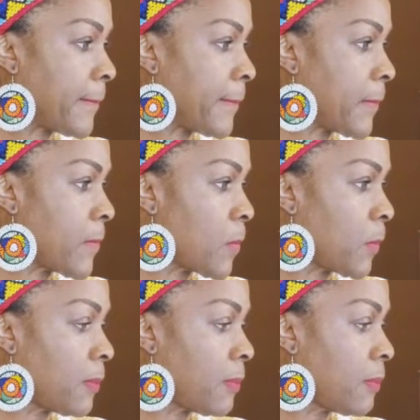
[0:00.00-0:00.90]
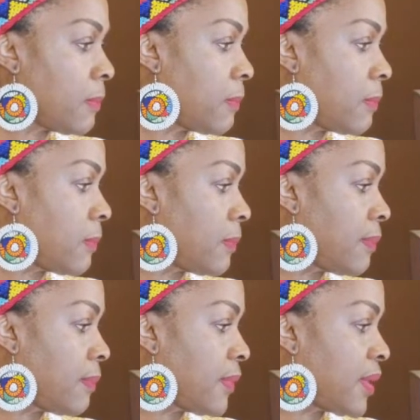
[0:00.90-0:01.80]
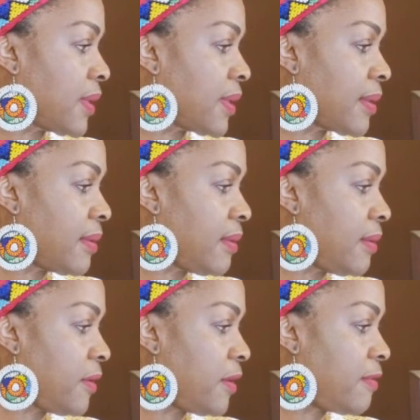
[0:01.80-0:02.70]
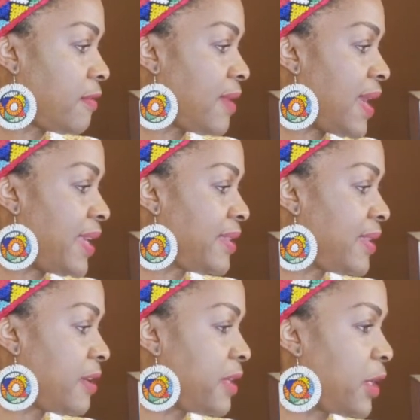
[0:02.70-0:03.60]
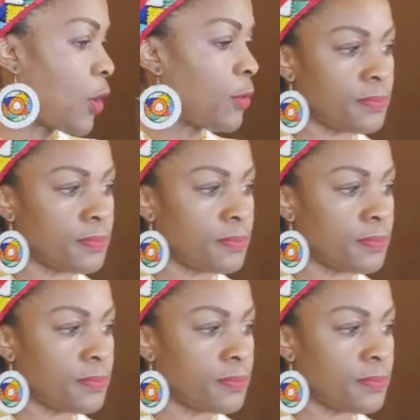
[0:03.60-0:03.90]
We have 9 on the chat. All right, there we go.